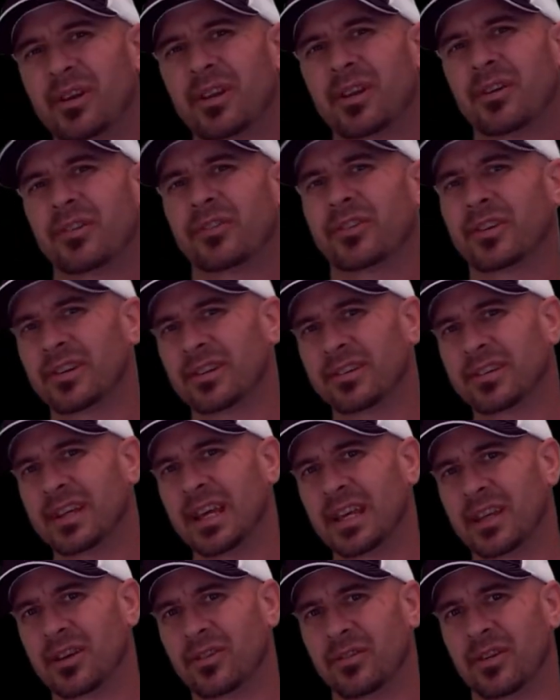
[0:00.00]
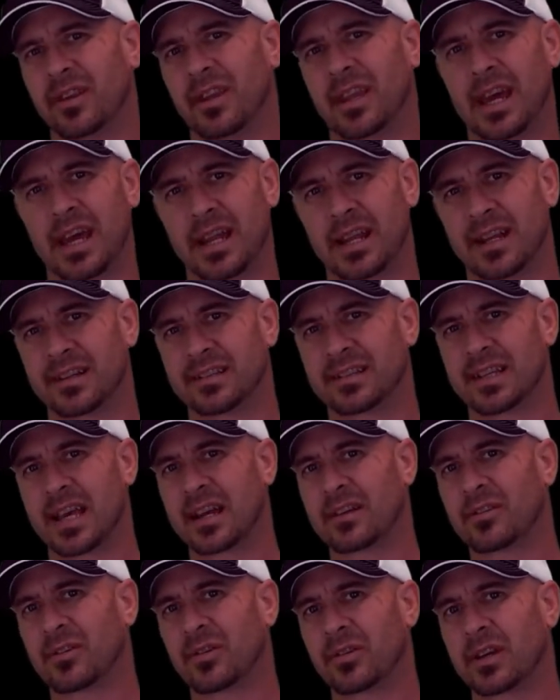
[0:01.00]
of those and it'll take you to that
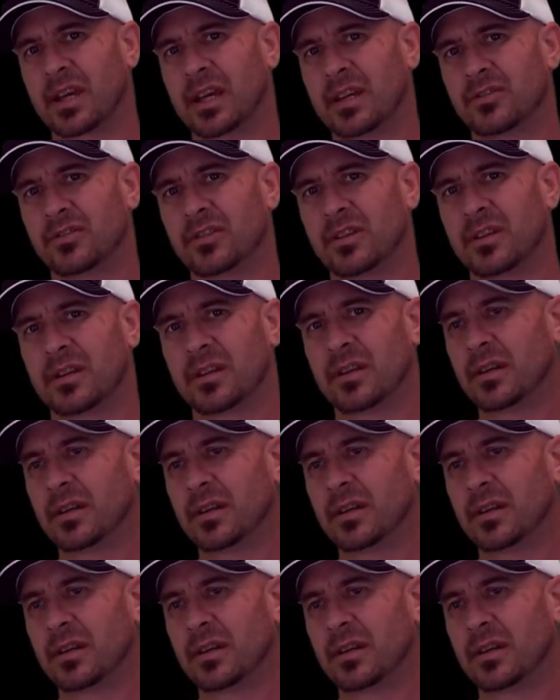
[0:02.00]
exact location.